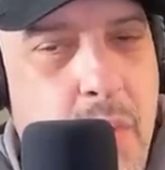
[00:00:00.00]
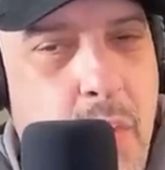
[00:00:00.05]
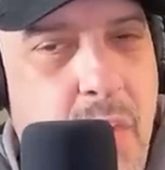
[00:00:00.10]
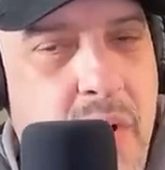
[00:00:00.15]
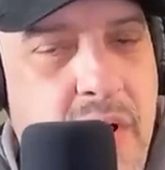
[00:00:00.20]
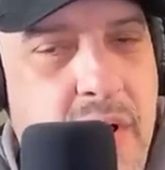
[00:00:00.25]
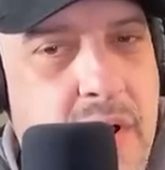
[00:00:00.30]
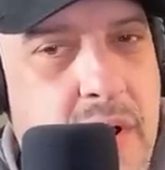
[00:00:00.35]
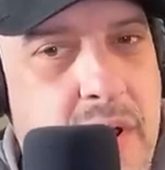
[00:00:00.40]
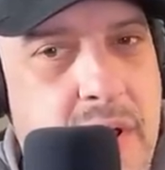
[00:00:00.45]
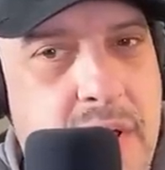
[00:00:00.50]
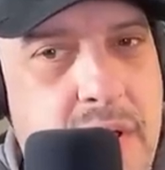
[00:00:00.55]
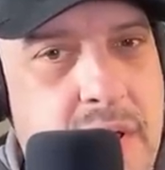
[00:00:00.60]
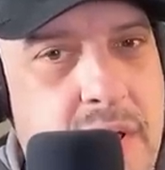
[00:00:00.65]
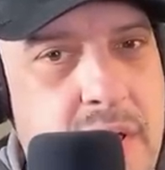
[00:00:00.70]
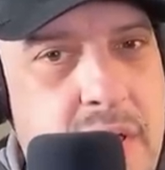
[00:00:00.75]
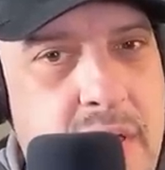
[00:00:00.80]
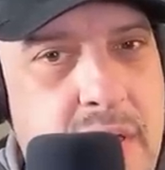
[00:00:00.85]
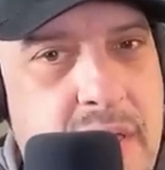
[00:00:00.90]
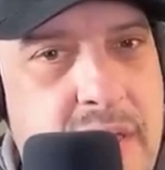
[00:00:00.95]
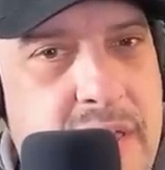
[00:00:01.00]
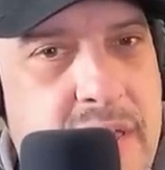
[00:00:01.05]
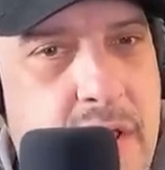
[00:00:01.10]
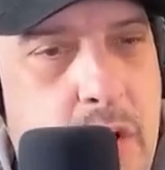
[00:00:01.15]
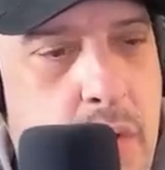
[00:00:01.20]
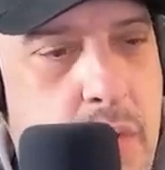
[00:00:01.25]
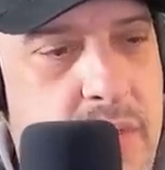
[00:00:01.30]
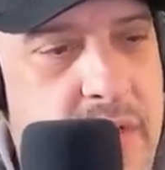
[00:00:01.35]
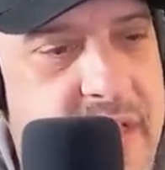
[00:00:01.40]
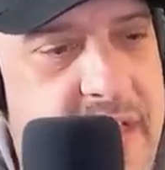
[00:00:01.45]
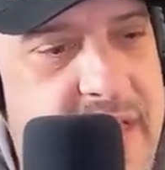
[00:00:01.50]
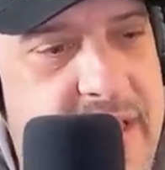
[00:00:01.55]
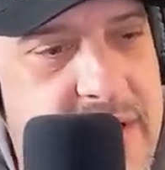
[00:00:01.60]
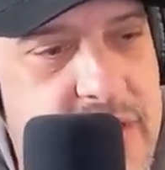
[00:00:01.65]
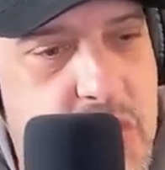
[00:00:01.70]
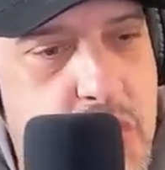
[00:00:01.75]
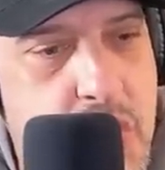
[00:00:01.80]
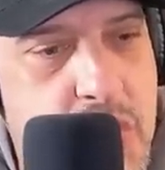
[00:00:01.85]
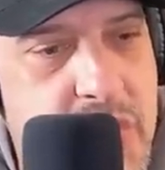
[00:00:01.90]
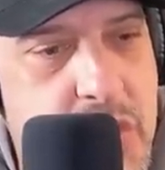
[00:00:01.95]
where you know like
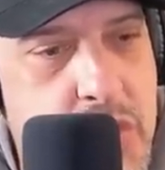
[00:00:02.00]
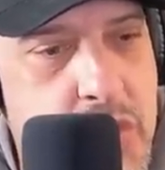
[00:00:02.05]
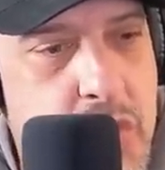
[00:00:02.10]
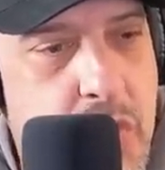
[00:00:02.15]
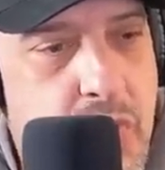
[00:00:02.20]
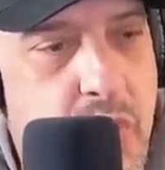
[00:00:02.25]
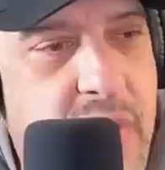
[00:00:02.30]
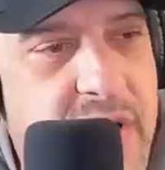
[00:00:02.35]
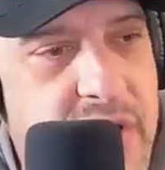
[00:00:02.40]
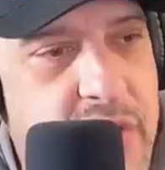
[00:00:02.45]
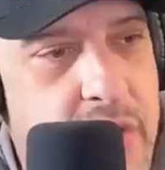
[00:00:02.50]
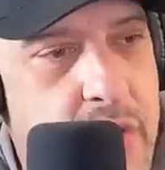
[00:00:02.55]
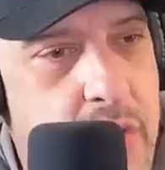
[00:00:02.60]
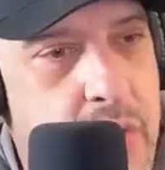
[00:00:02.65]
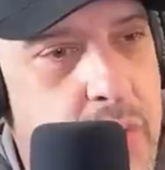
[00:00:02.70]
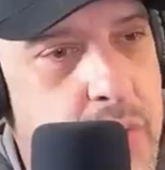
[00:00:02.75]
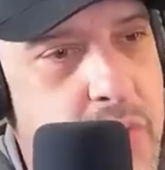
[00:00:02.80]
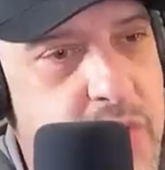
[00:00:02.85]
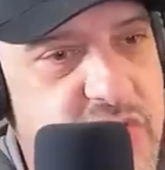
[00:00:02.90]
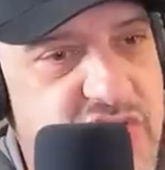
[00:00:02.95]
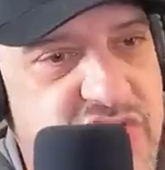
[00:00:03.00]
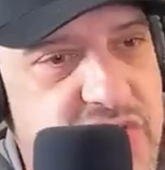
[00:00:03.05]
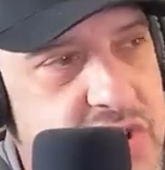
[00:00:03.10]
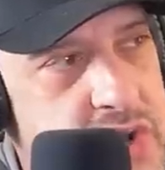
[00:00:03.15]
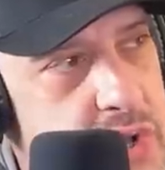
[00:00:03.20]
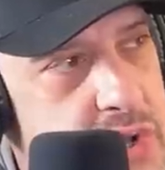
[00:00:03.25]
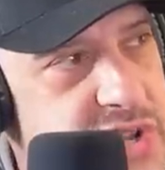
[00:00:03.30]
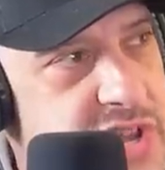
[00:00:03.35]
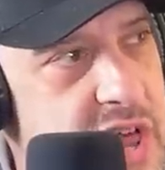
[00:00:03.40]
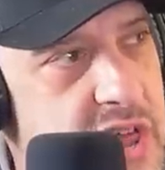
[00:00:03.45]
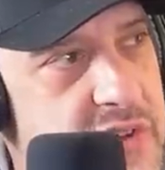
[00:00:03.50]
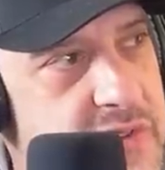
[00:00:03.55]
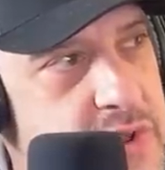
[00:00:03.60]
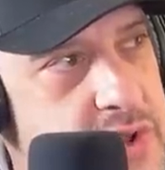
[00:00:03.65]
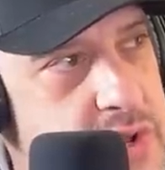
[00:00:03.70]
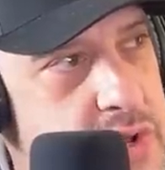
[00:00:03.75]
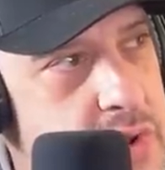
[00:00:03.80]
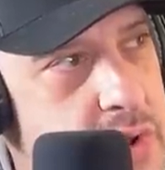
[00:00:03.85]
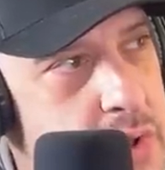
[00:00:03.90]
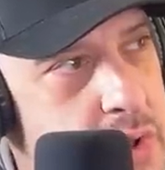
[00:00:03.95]
it's traditional radio or traditional
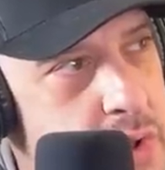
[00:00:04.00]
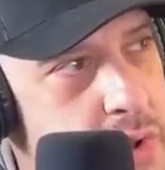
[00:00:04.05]
television